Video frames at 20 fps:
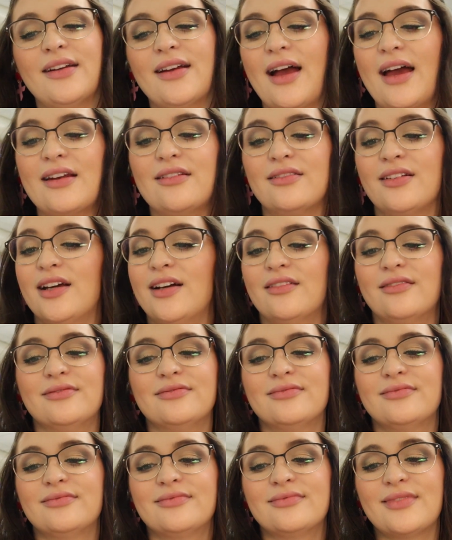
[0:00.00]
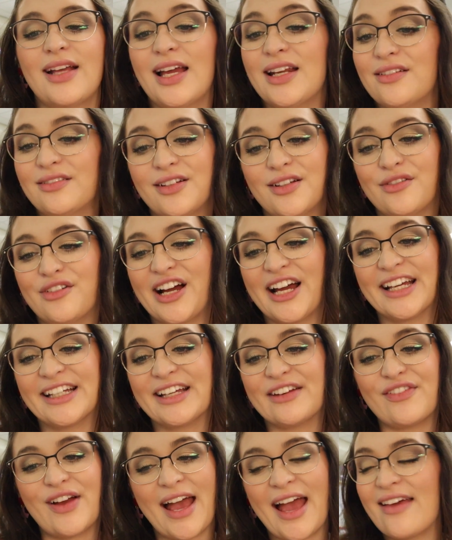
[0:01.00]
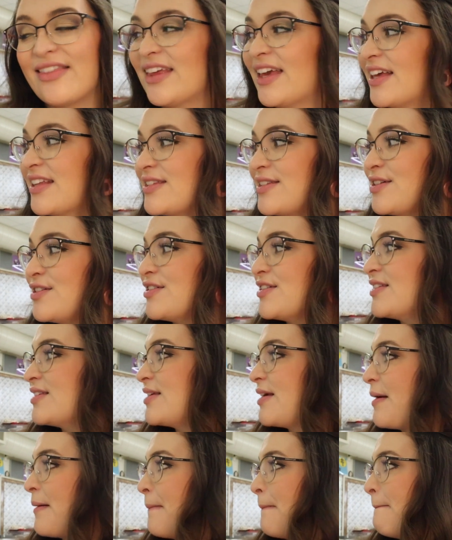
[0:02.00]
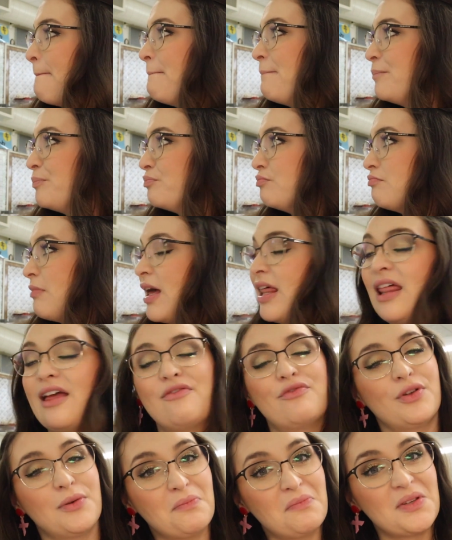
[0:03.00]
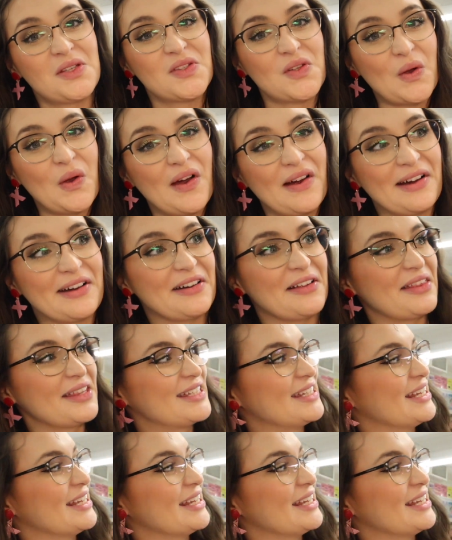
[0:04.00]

I don't know. I don't know why. If I had the answers, my life wouldn't be so hard all the